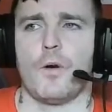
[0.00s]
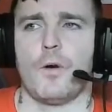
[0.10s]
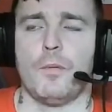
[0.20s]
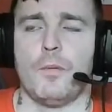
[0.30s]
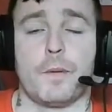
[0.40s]

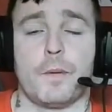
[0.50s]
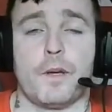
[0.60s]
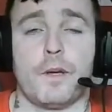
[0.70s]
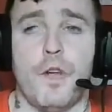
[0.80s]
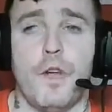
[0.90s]
and I do
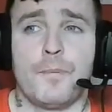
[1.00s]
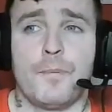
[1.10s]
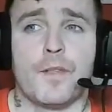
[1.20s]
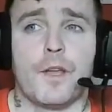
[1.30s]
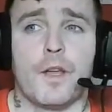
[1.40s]
think that
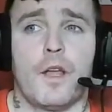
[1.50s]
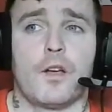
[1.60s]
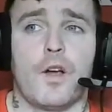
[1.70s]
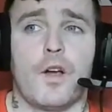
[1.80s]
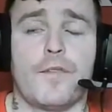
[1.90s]
Liverpool need to go,
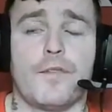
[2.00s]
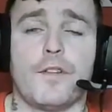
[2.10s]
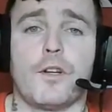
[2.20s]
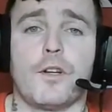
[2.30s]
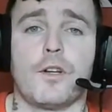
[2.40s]
not
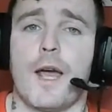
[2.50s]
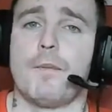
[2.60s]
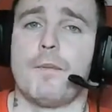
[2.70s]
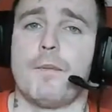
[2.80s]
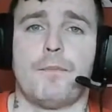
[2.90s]
concede any
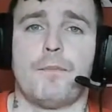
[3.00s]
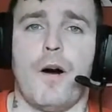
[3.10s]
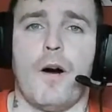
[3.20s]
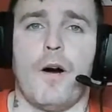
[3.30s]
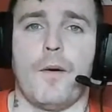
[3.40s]
goals, but go
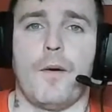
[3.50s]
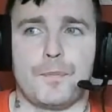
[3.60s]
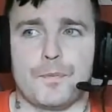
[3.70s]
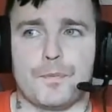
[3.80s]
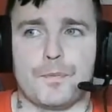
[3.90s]
and get as
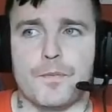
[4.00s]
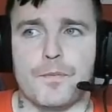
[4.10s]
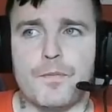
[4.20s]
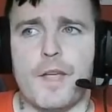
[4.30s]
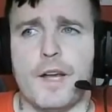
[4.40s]
many as they can,